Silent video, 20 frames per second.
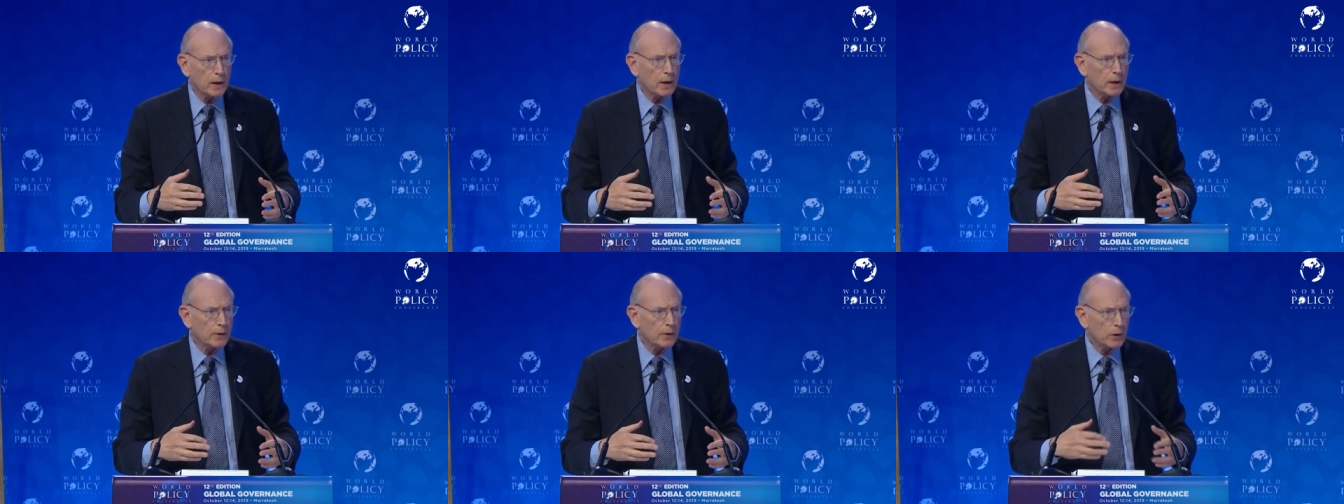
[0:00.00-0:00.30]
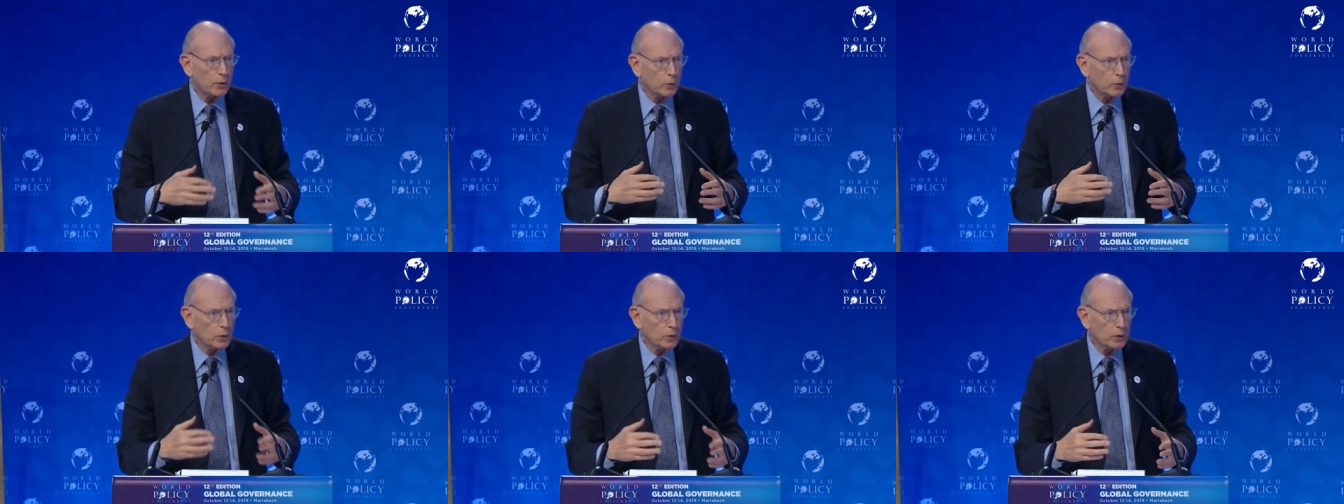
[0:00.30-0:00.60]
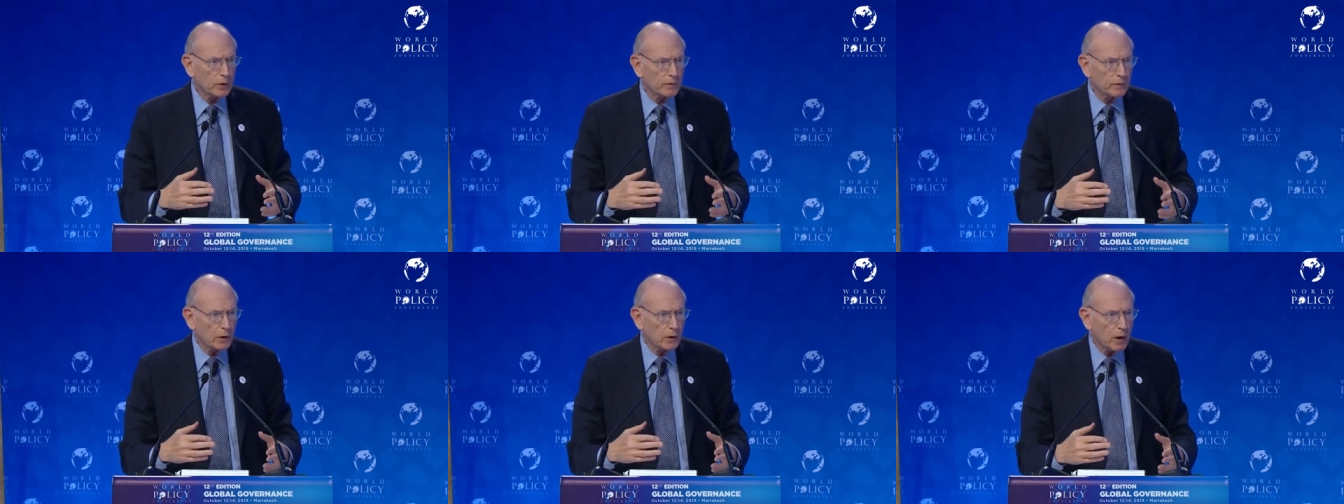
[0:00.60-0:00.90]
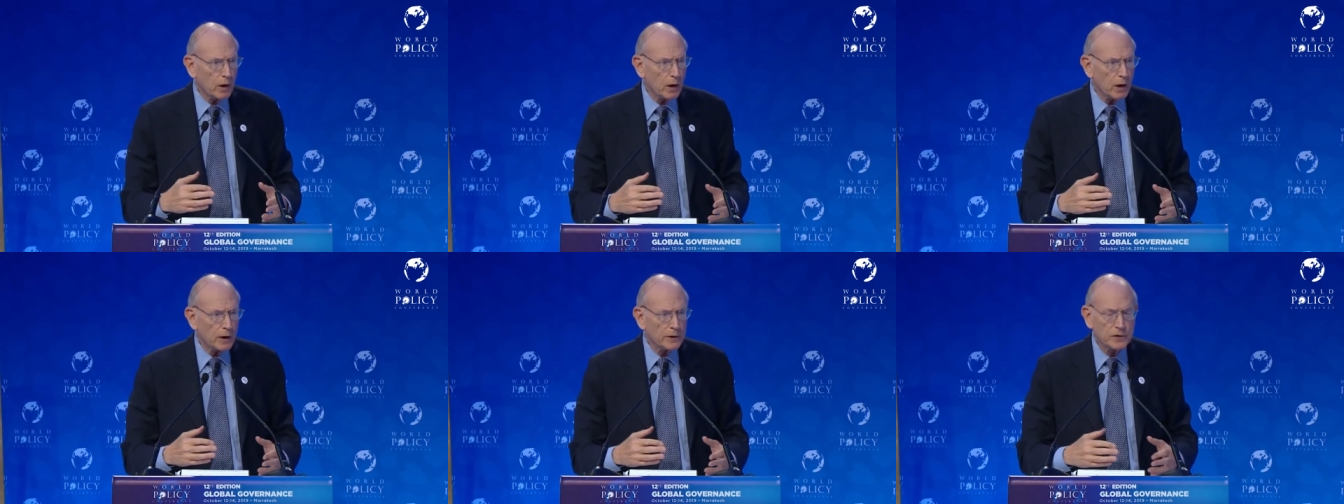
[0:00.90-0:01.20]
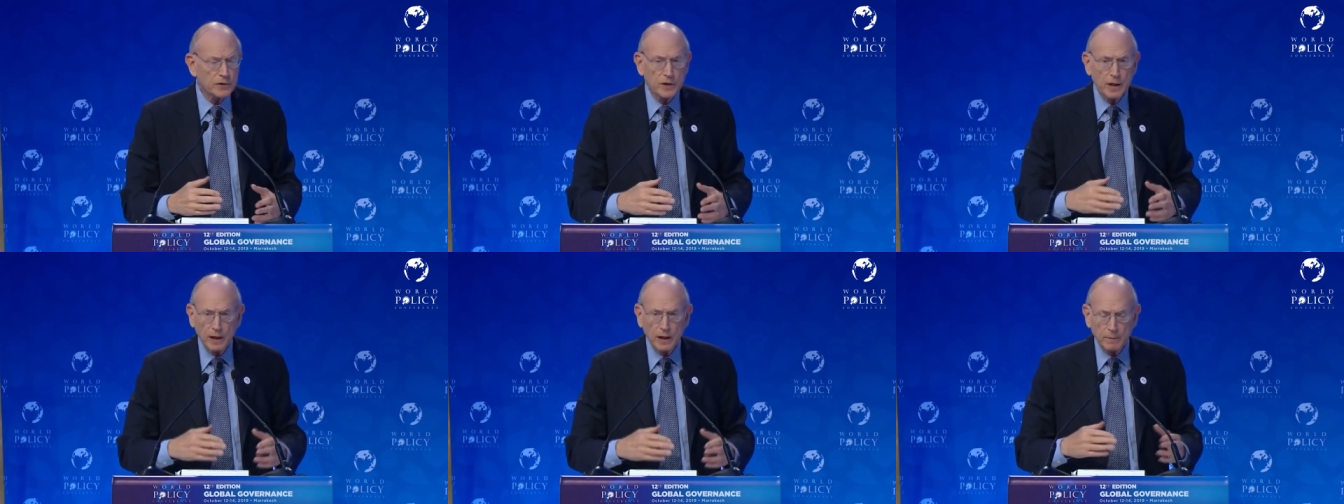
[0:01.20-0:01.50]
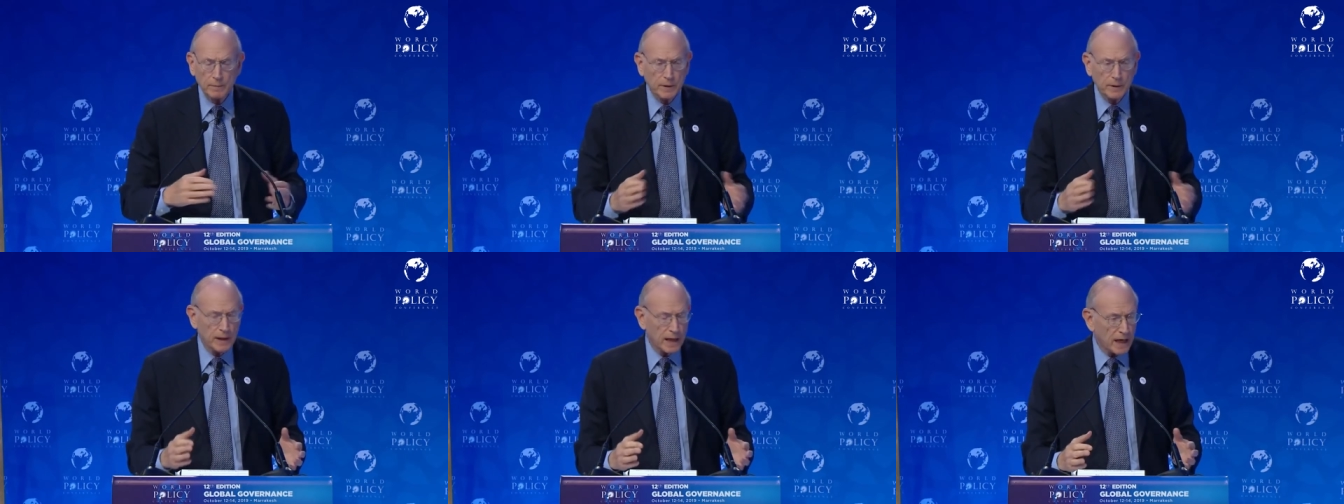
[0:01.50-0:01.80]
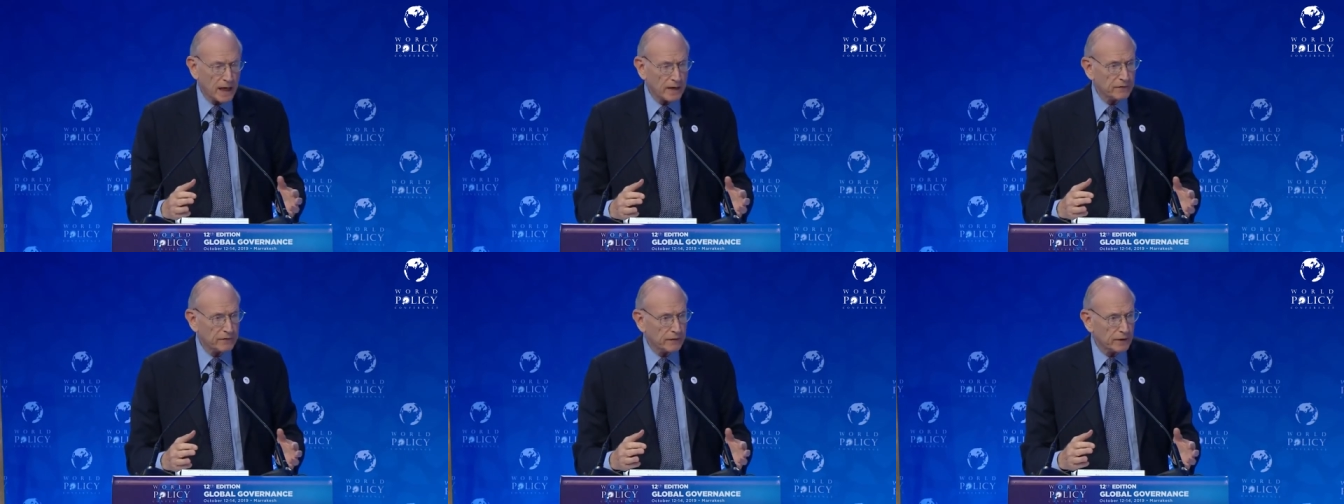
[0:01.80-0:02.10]
the rule of law, set up
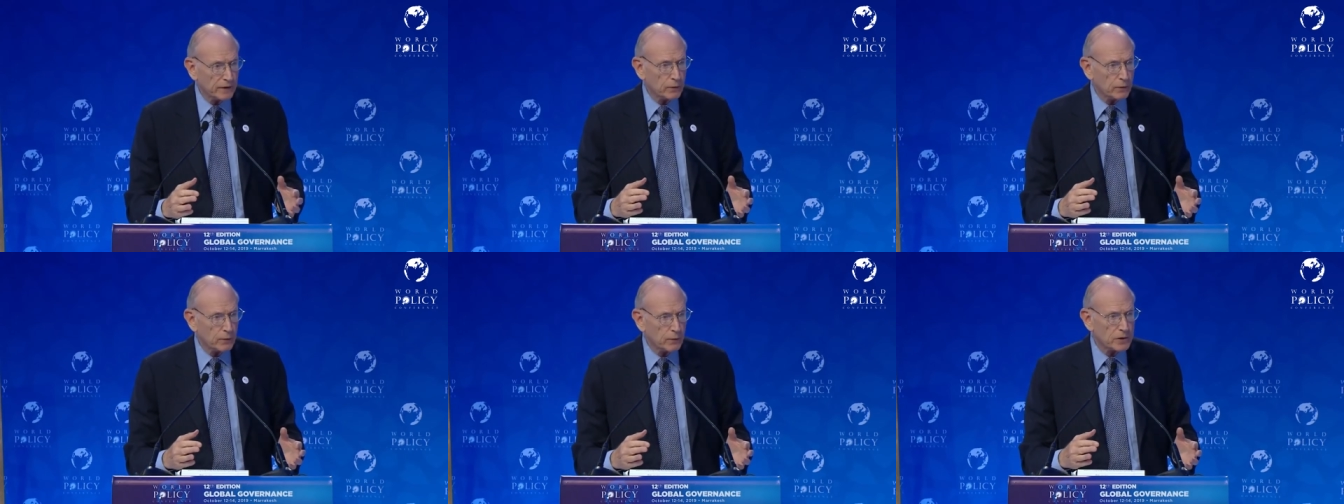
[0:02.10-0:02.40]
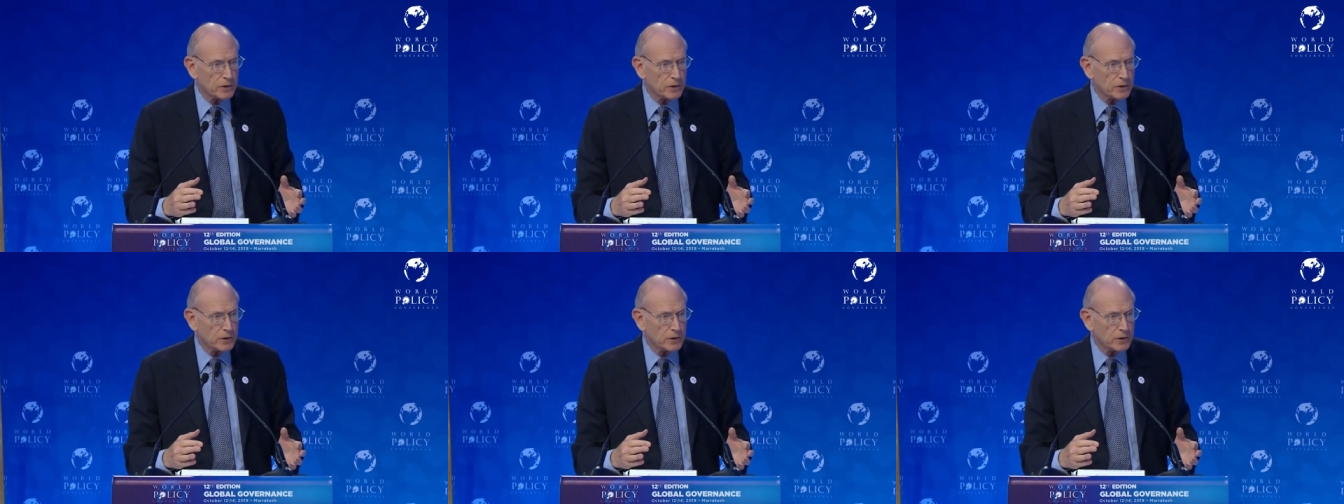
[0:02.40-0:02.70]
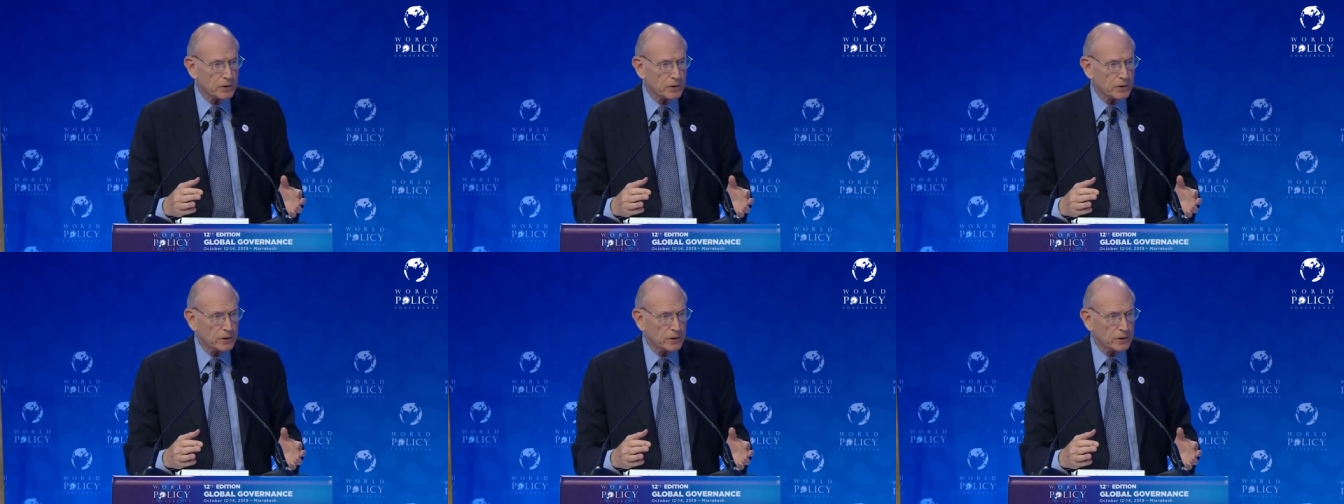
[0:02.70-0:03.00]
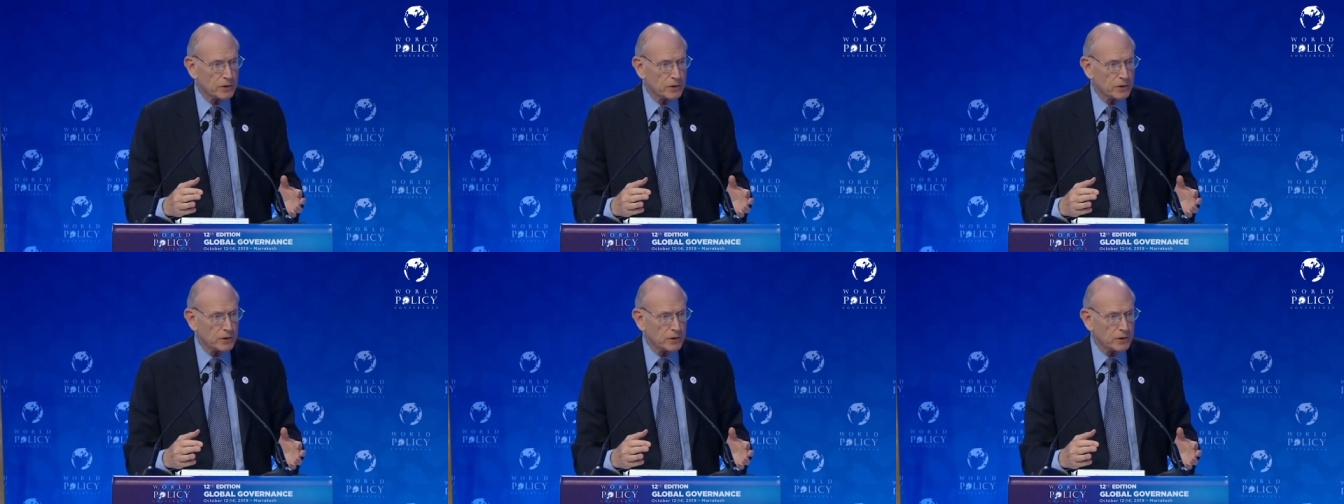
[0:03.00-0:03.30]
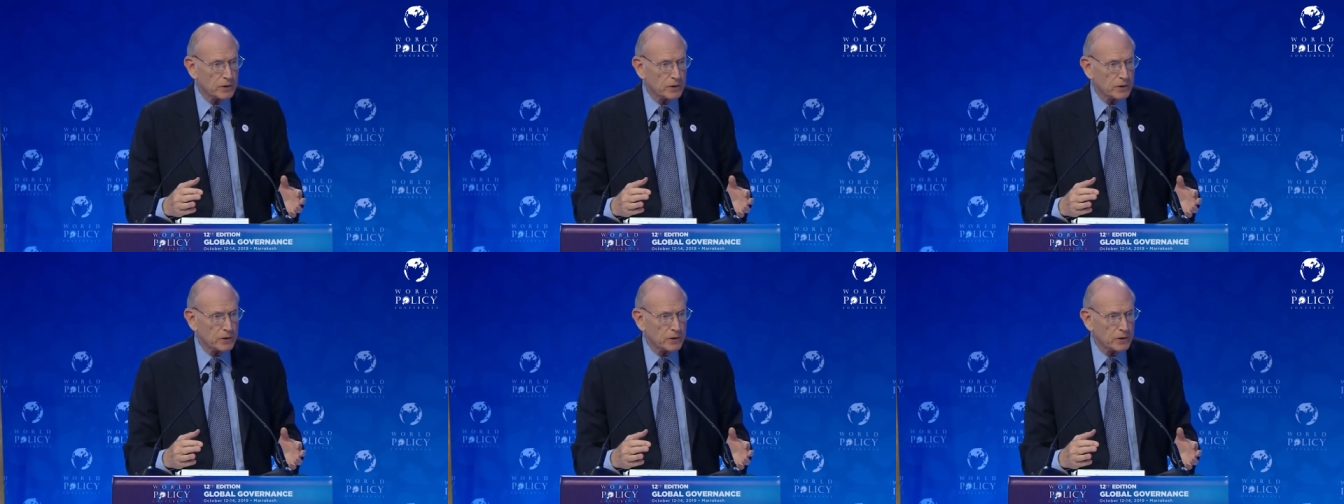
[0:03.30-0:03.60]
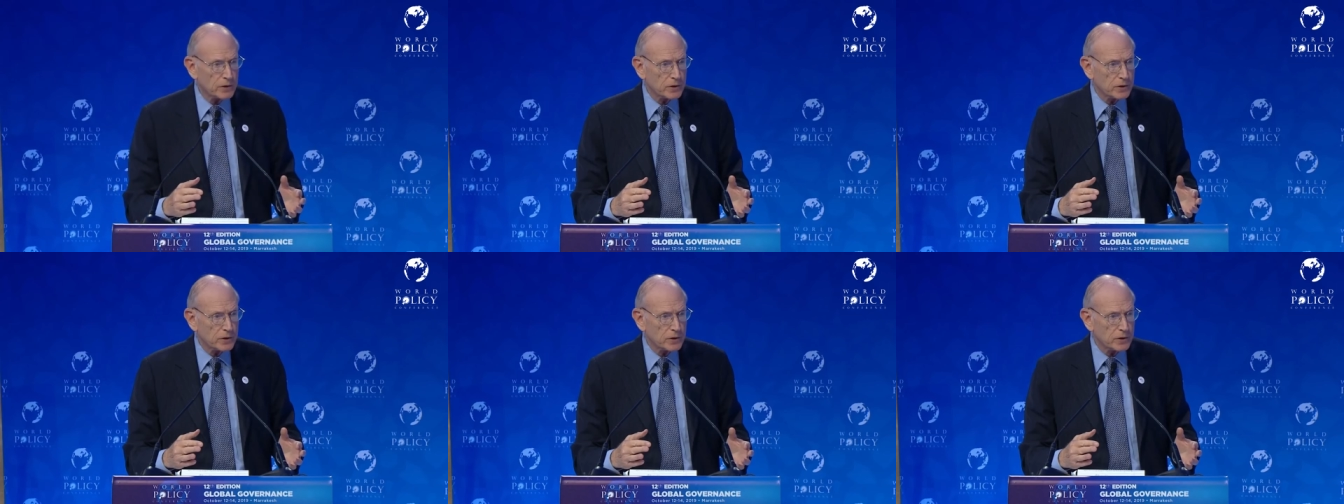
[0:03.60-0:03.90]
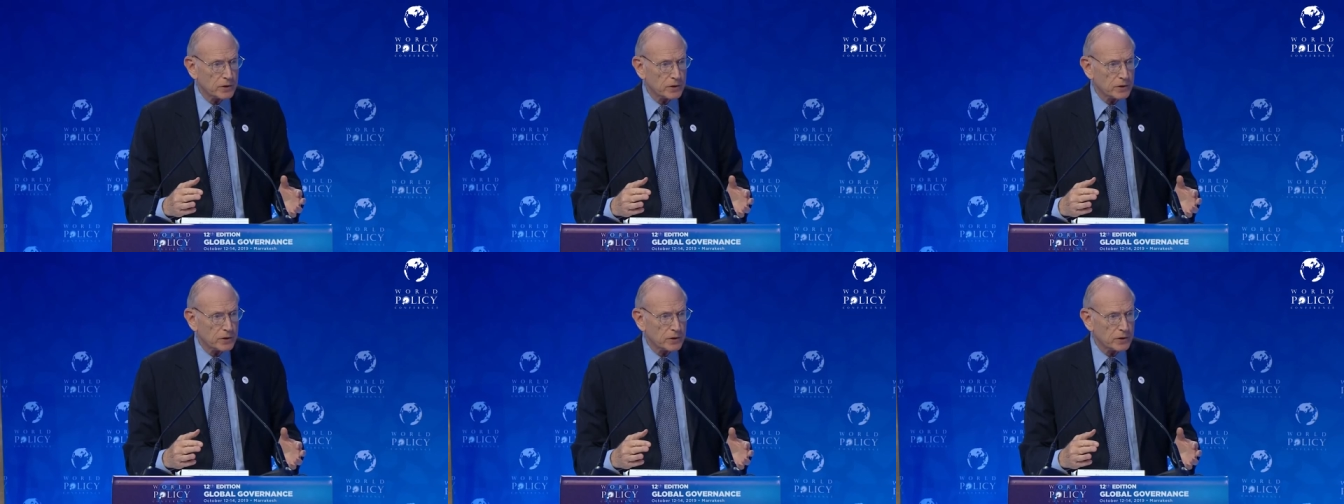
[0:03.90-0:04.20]
conflict resolution uh,
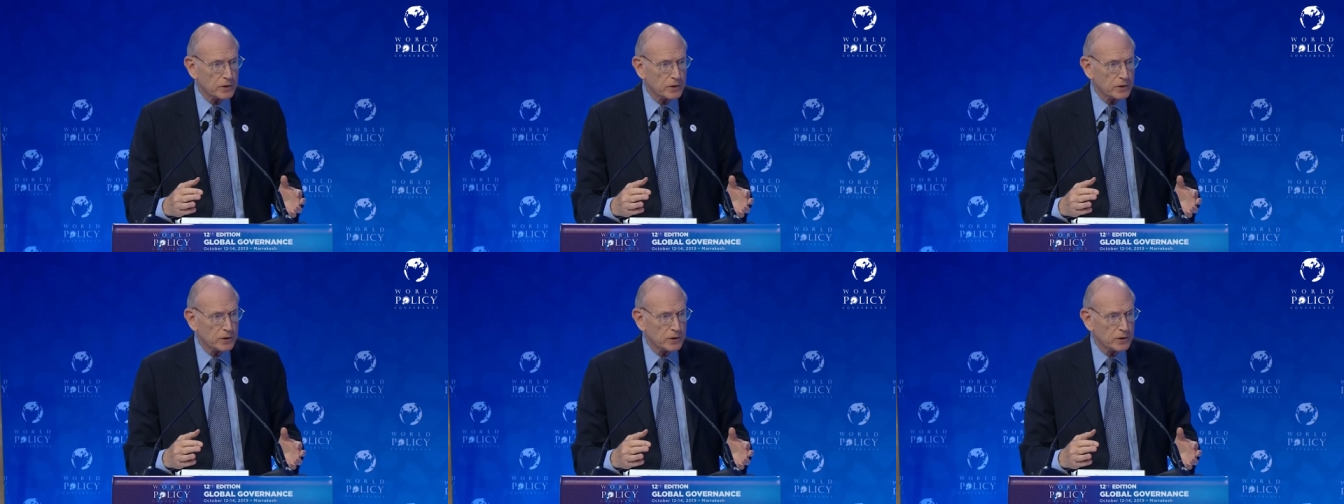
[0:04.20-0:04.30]
efforts,